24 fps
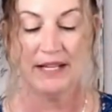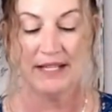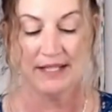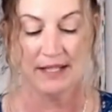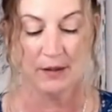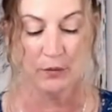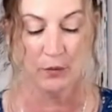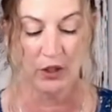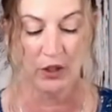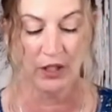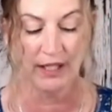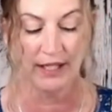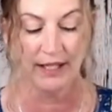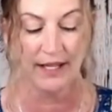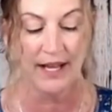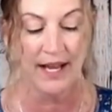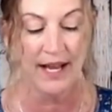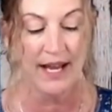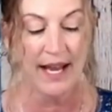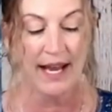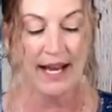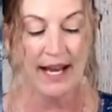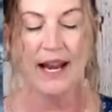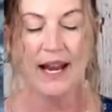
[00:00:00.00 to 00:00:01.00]
of wood
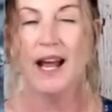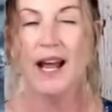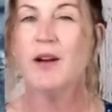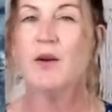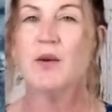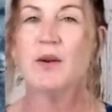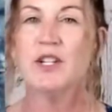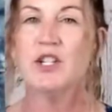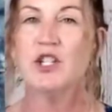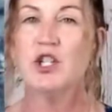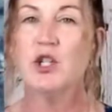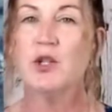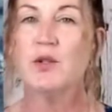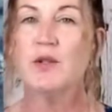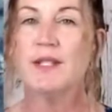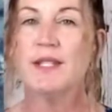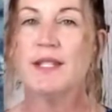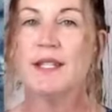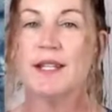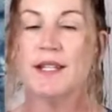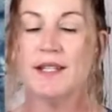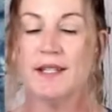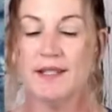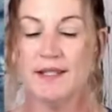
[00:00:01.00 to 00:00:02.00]
and I always use
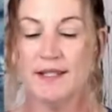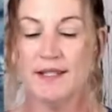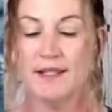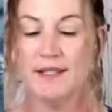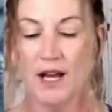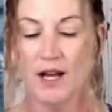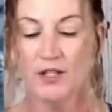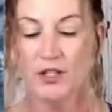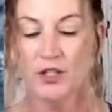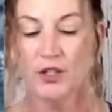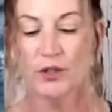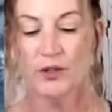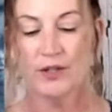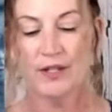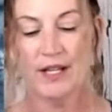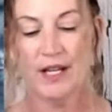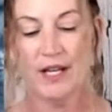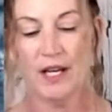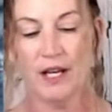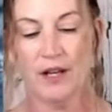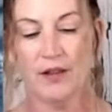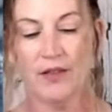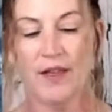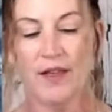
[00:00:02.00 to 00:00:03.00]
this
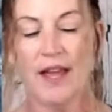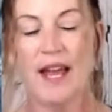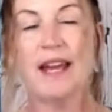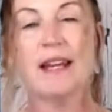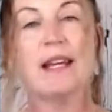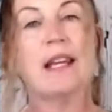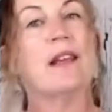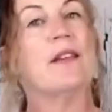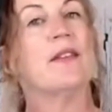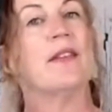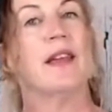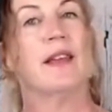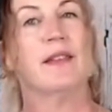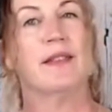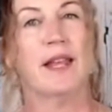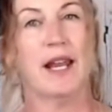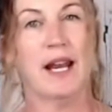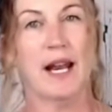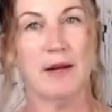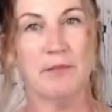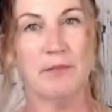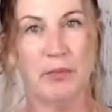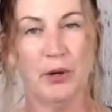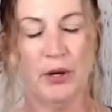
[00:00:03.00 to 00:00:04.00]
underneath anything that
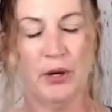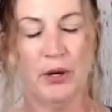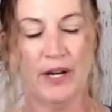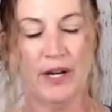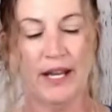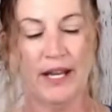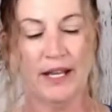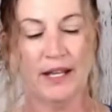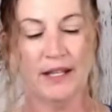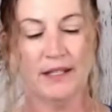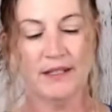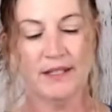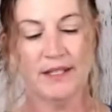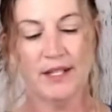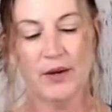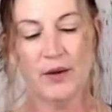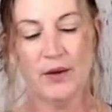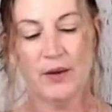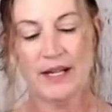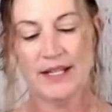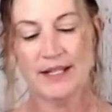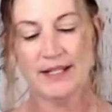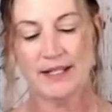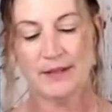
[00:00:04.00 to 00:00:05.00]
I'm burning. And so
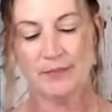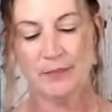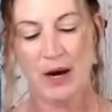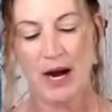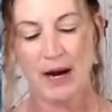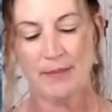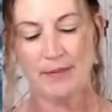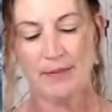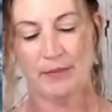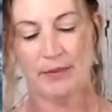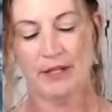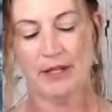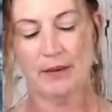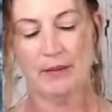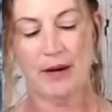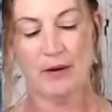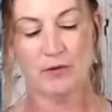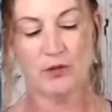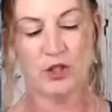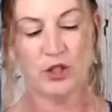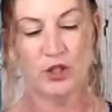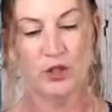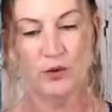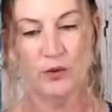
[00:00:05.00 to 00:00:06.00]
it's probably
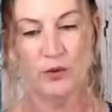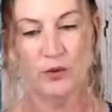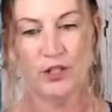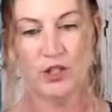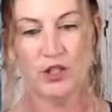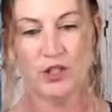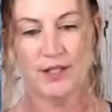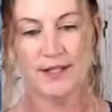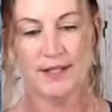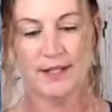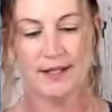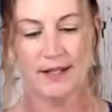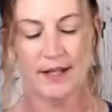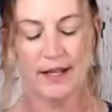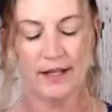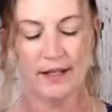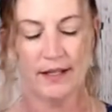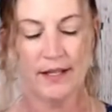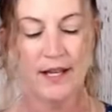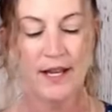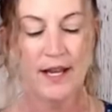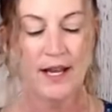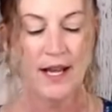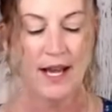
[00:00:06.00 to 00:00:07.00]
about two inches thick
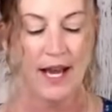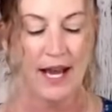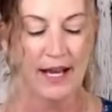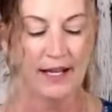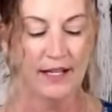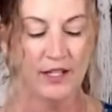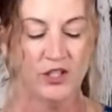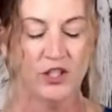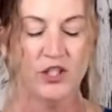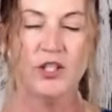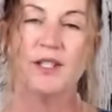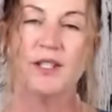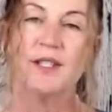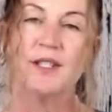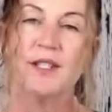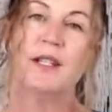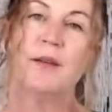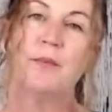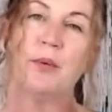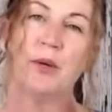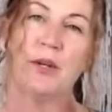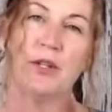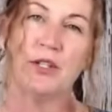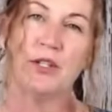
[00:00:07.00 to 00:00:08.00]
and it's just gonna
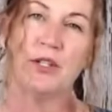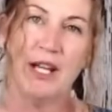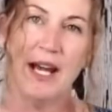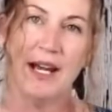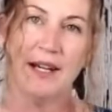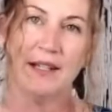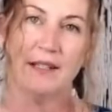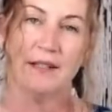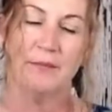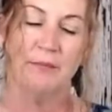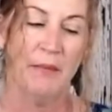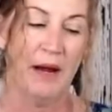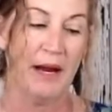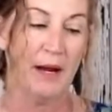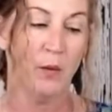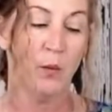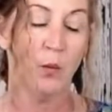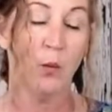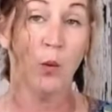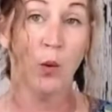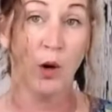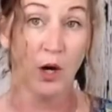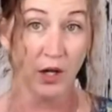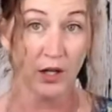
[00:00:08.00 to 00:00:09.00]
protect my
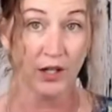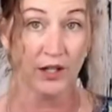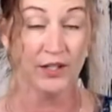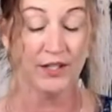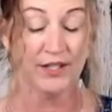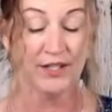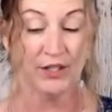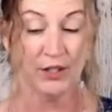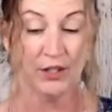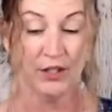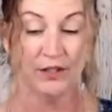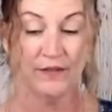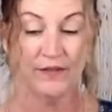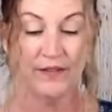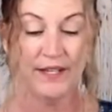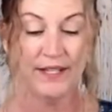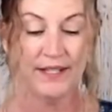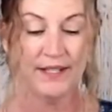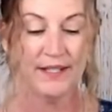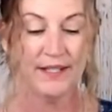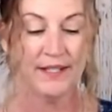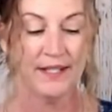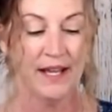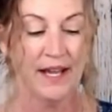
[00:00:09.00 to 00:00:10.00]
work
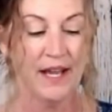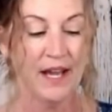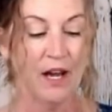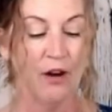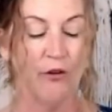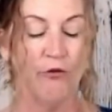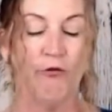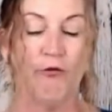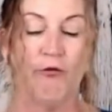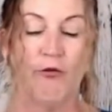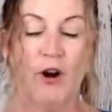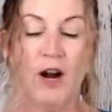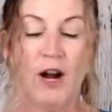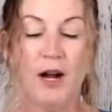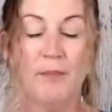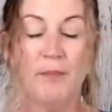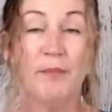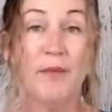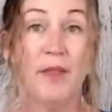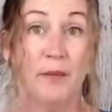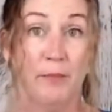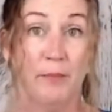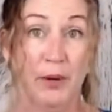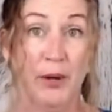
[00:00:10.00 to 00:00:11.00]
surface from
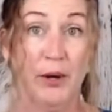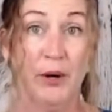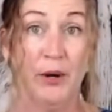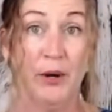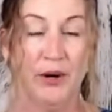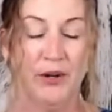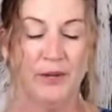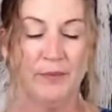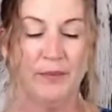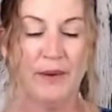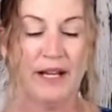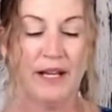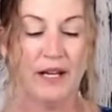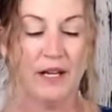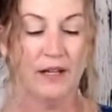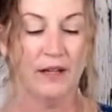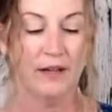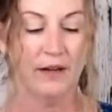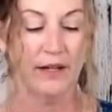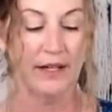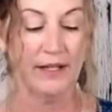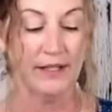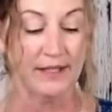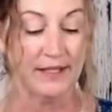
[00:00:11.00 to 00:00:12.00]
the burn
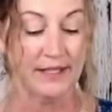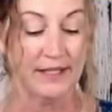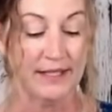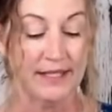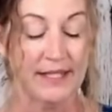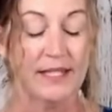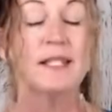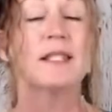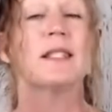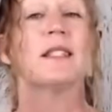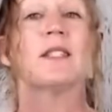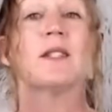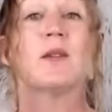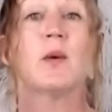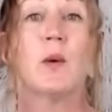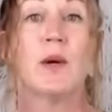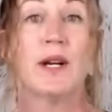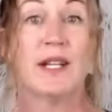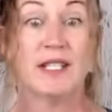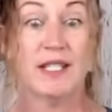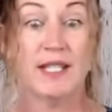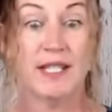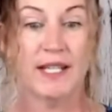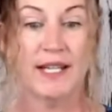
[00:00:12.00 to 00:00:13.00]
because this is
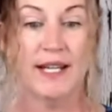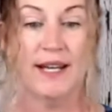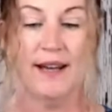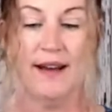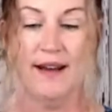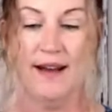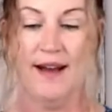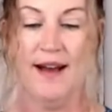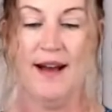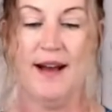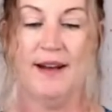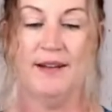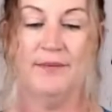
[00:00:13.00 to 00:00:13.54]
going to get hot.